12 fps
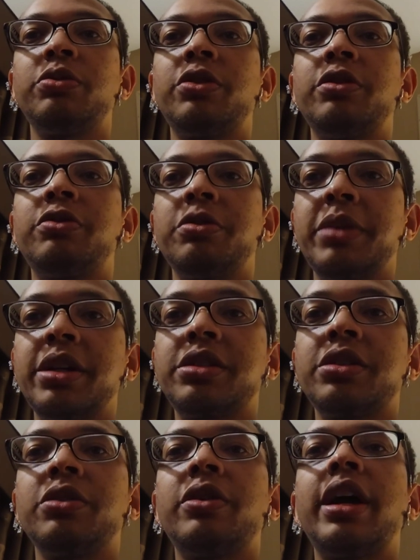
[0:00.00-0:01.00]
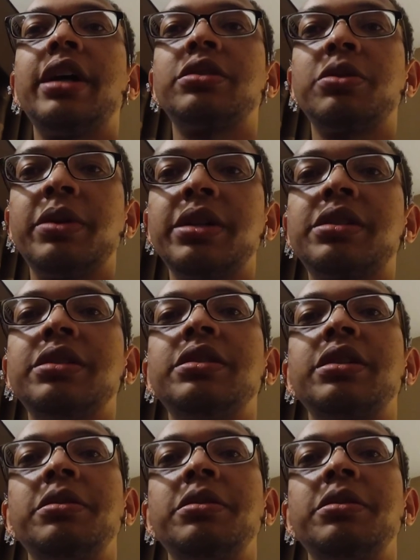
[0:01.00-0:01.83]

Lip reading: you for information or ask questions.